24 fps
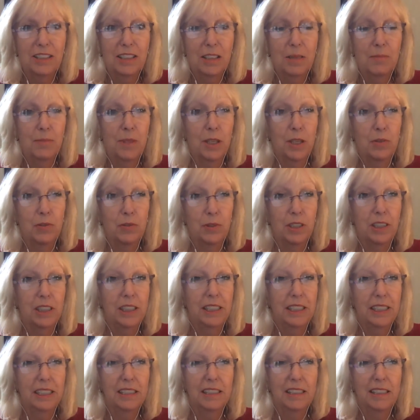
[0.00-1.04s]
something really
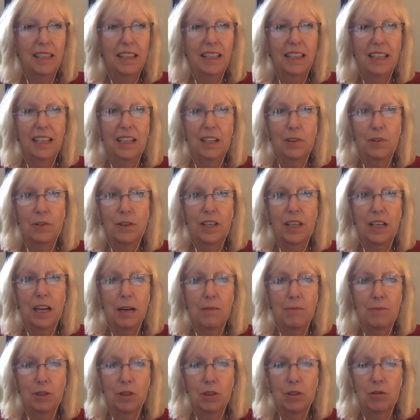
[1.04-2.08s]
exciting, a great
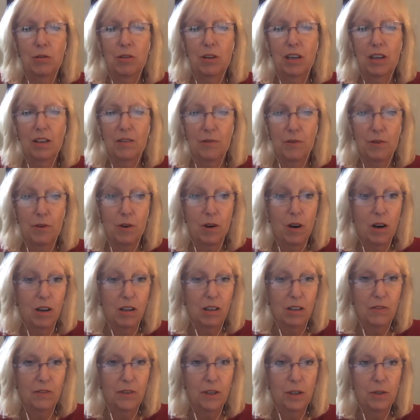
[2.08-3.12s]
opportunity for all
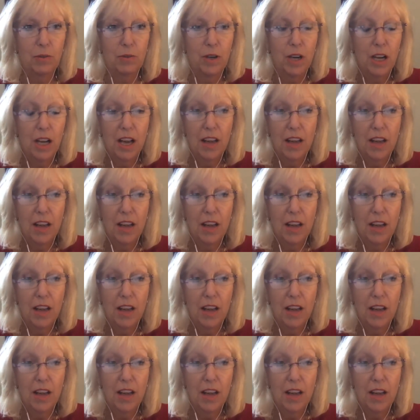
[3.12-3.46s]
of you